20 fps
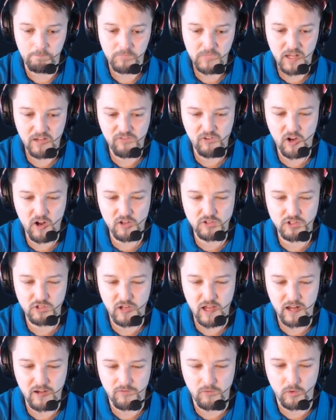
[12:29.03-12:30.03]
if you're also
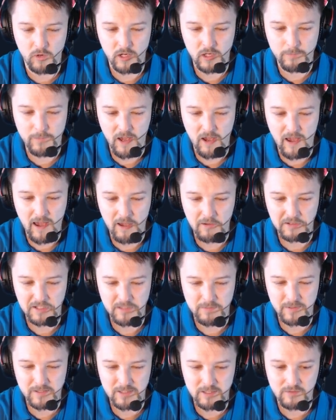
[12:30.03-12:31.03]
kind of worried about how
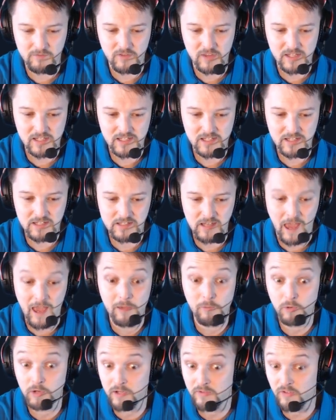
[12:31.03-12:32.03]
expensive this is,
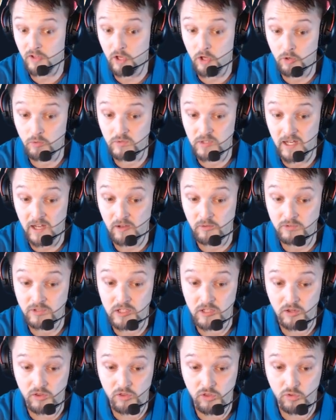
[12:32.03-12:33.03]
I would even go down
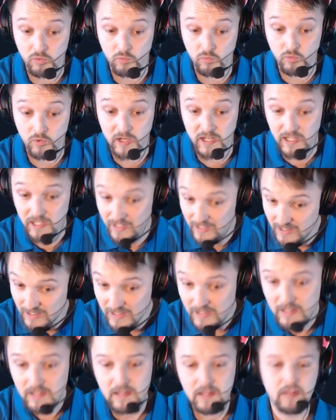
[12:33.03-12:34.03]
to 3
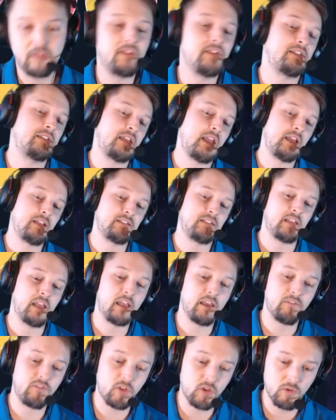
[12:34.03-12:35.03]
in this case,
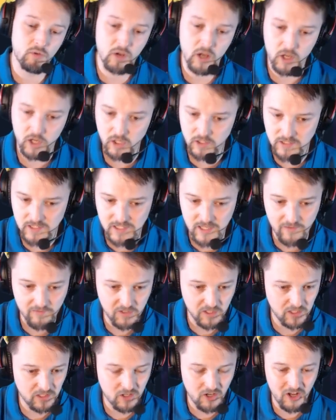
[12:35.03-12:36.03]
save you a good
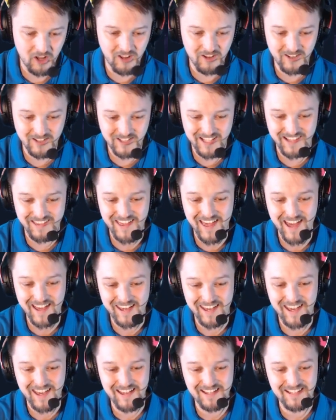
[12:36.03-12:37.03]
$70 in that
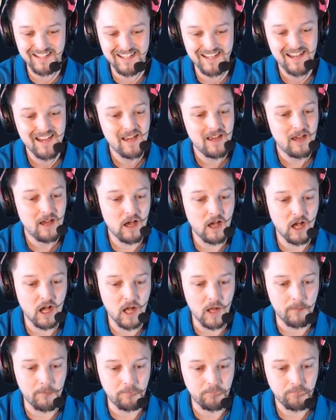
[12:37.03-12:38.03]
case.
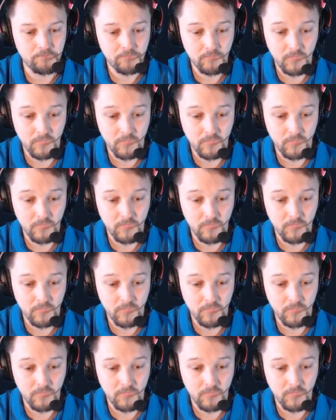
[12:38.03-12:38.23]
And